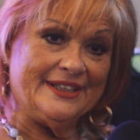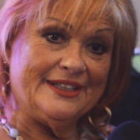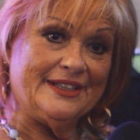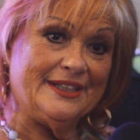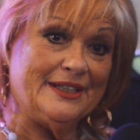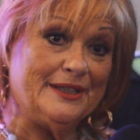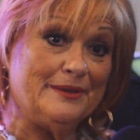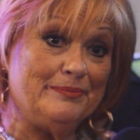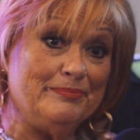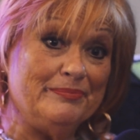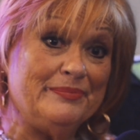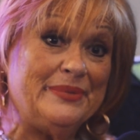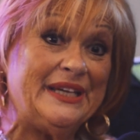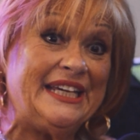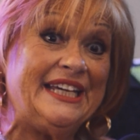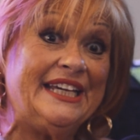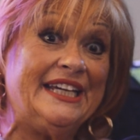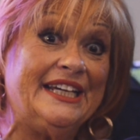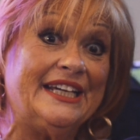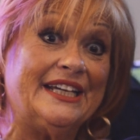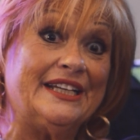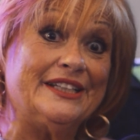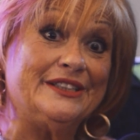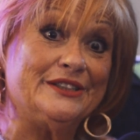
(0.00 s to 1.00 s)
a
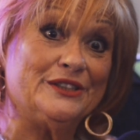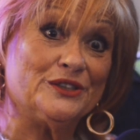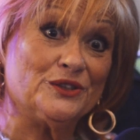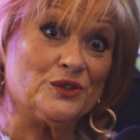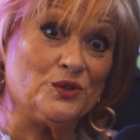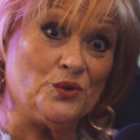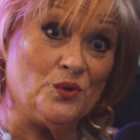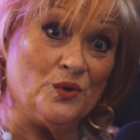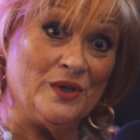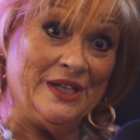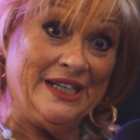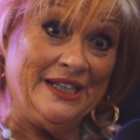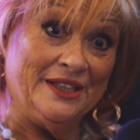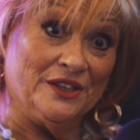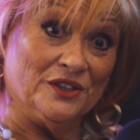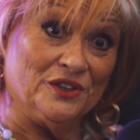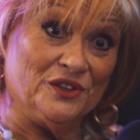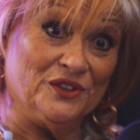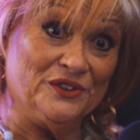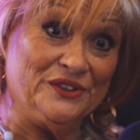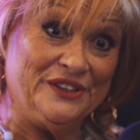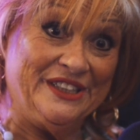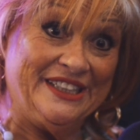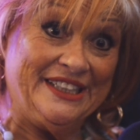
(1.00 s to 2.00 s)
pig
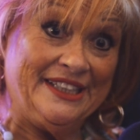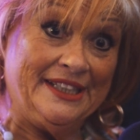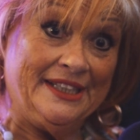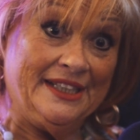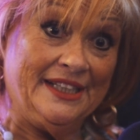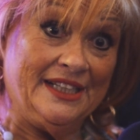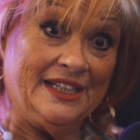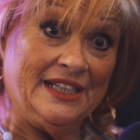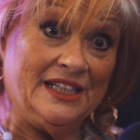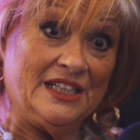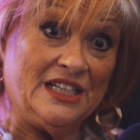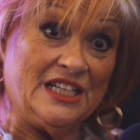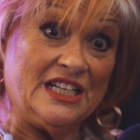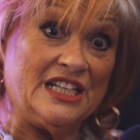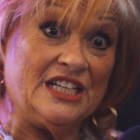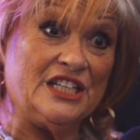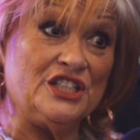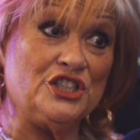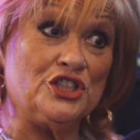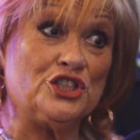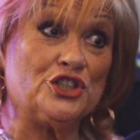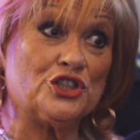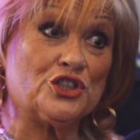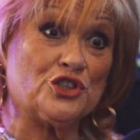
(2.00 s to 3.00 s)
squealed
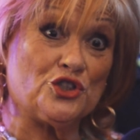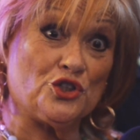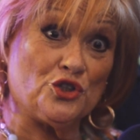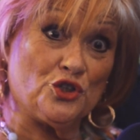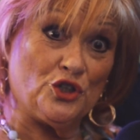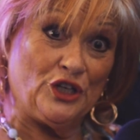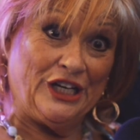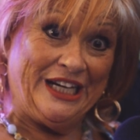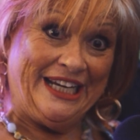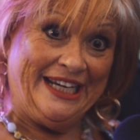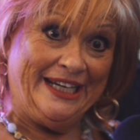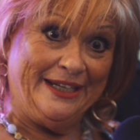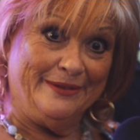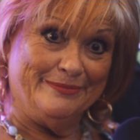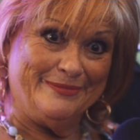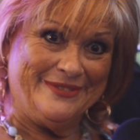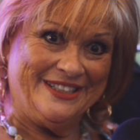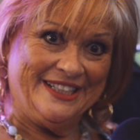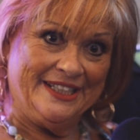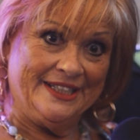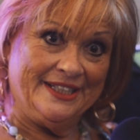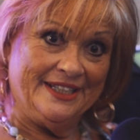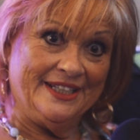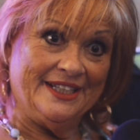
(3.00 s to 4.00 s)
and screamed,
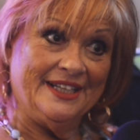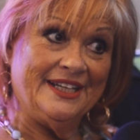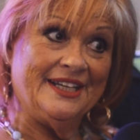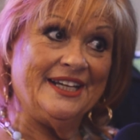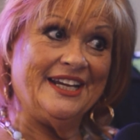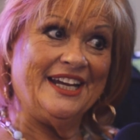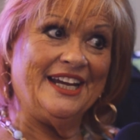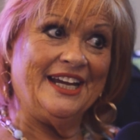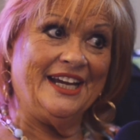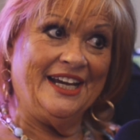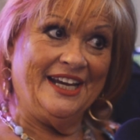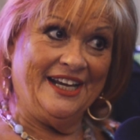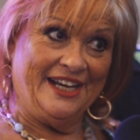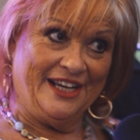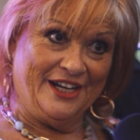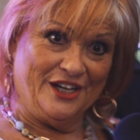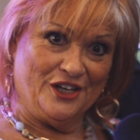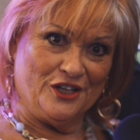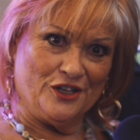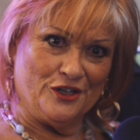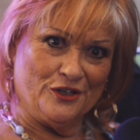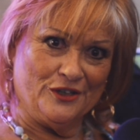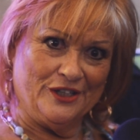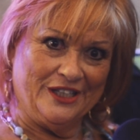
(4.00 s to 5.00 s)
and I
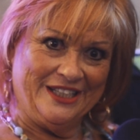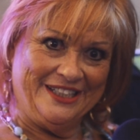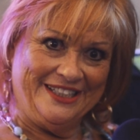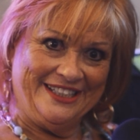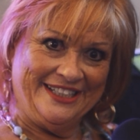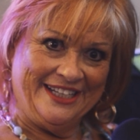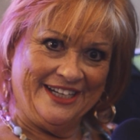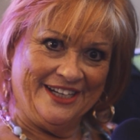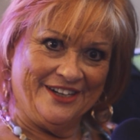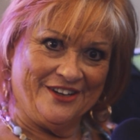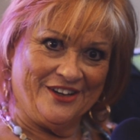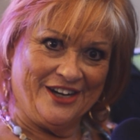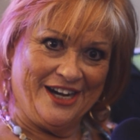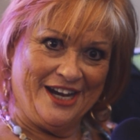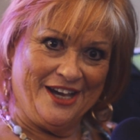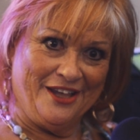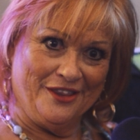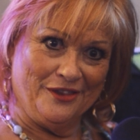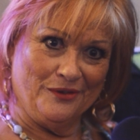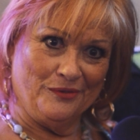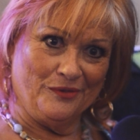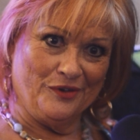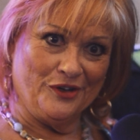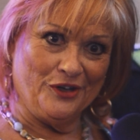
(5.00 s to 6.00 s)
heard it tear
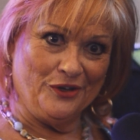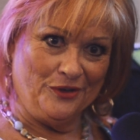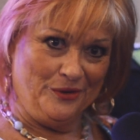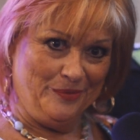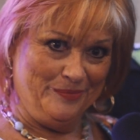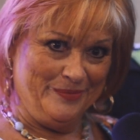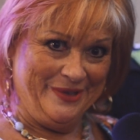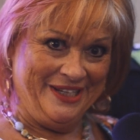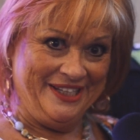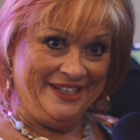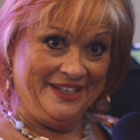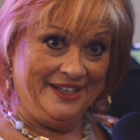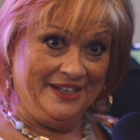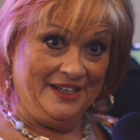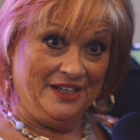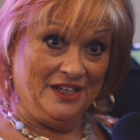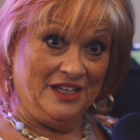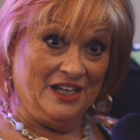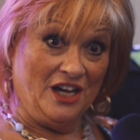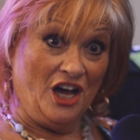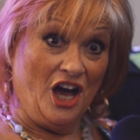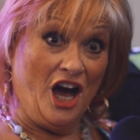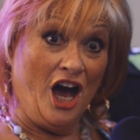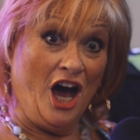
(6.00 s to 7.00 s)
out of the room.
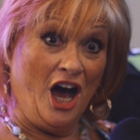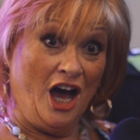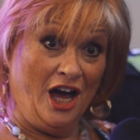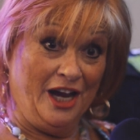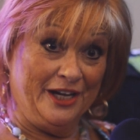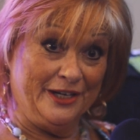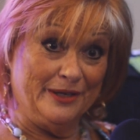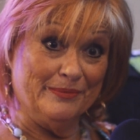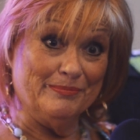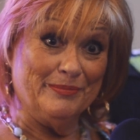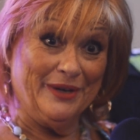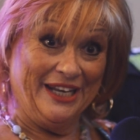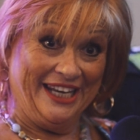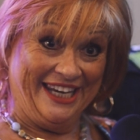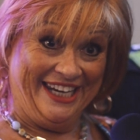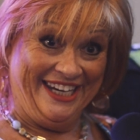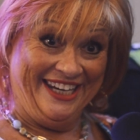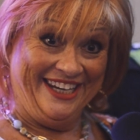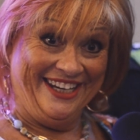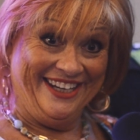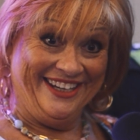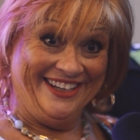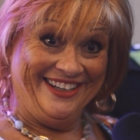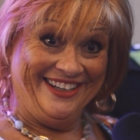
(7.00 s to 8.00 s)
Audibly.